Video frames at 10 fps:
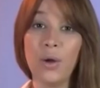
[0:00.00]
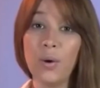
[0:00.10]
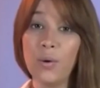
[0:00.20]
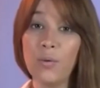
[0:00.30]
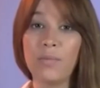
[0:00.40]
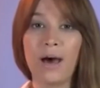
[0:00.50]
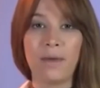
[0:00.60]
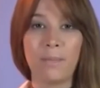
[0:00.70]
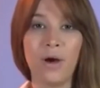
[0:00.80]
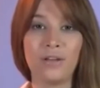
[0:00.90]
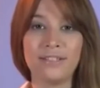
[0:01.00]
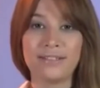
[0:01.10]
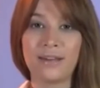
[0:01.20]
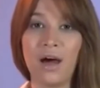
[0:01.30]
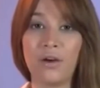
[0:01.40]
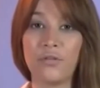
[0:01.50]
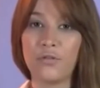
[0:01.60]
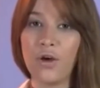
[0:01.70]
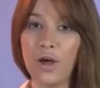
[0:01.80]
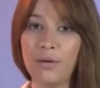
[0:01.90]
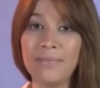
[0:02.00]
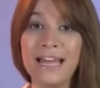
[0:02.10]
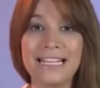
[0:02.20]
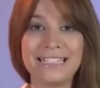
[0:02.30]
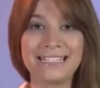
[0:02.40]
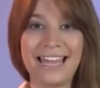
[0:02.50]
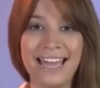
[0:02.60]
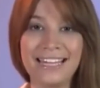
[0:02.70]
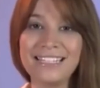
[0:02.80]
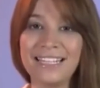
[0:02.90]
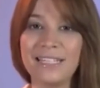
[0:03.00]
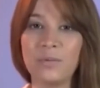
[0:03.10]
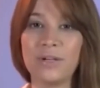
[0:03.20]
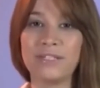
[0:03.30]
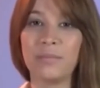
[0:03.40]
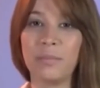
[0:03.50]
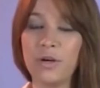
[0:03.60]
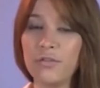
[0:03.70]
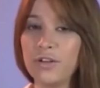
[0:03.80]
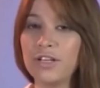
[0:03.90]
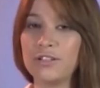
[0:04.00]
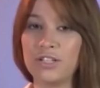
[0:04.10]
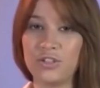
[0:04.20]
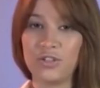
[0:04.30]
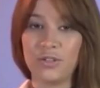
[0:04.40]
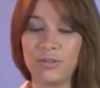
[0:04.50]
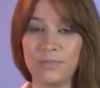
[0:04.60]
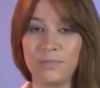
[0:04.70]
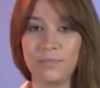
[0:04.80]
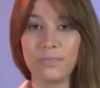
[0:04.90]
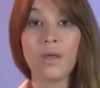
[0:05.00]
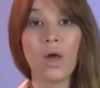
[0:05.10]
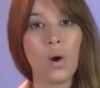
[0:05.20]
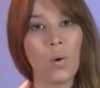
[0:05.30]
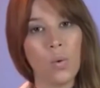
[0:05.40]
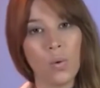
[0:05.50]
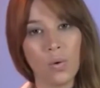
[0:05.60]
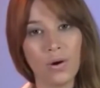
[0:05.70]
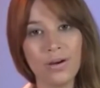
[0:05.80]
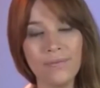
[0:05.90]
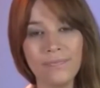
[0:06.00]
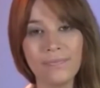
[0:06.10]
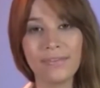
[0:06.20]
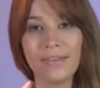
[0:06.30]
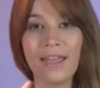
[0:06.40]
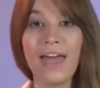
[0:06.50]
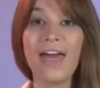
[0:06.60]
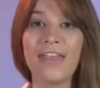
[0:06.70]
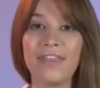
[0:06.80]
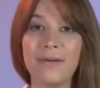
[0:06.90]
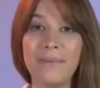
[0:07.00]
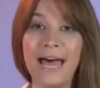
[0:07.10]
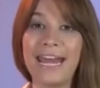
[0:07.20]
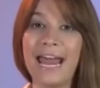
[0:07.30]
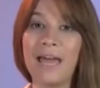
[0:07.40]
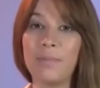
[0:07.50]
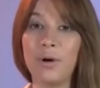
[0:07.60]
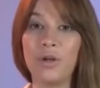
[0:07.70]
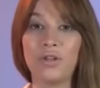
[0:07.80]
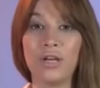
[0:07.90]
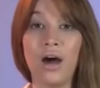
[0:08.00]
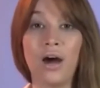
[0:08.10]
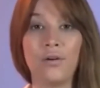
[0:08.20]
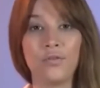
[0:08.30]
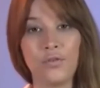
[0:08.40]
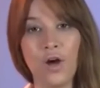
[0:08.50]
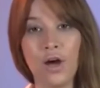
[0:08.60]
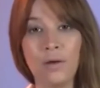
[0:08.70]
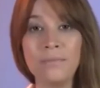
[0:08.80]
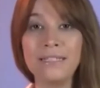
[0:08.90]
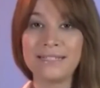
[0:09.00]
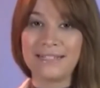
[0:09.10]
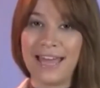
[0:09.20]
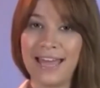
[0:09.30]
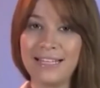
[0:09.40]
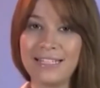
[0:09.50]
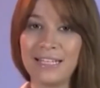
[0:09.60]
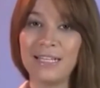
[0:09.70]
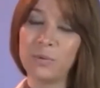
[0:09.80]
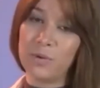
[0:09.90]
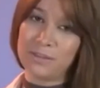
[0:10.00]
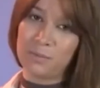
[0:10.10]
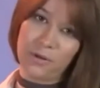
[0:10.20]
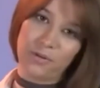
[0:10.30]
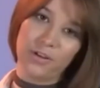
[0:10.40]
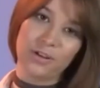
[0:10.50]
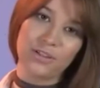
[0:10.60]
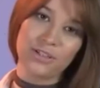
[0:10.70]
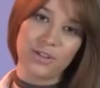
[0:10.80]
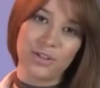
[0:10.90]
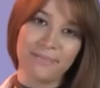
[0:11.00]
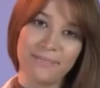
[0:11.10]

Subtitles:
whom I bought this car from said it was in perfect condition. Or, the man I bought the car from said it was in perfect condition.